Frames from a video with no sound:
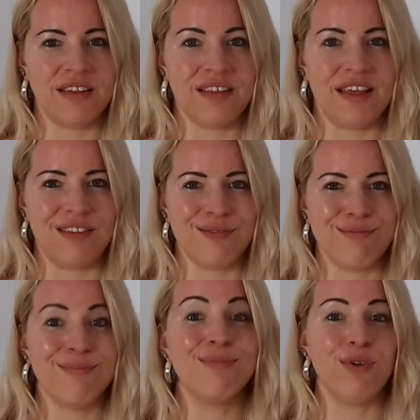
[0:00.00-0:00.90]
that
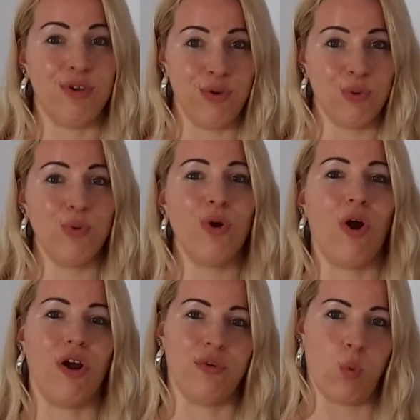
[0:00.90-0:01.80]
you
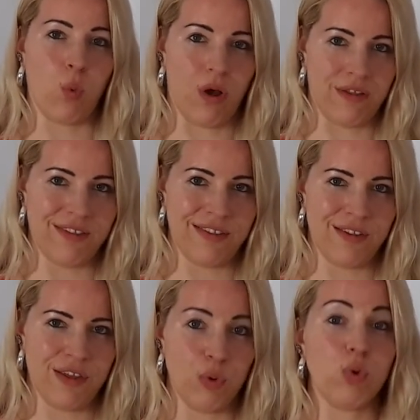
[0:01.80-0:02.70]
are the one
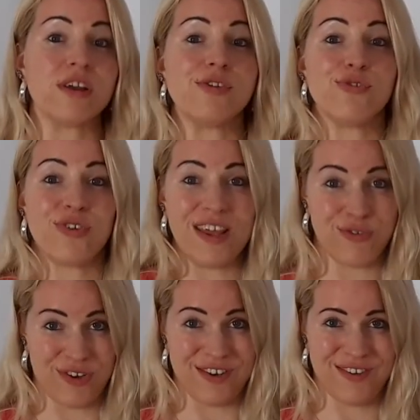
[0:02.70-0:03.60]
who can change
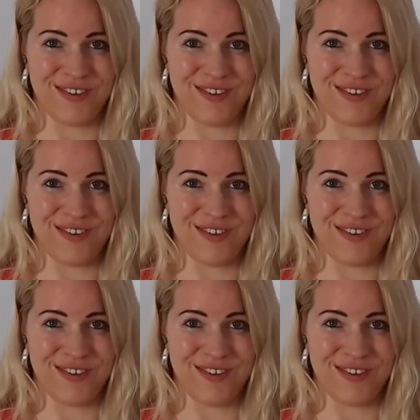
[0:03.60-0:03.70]
it.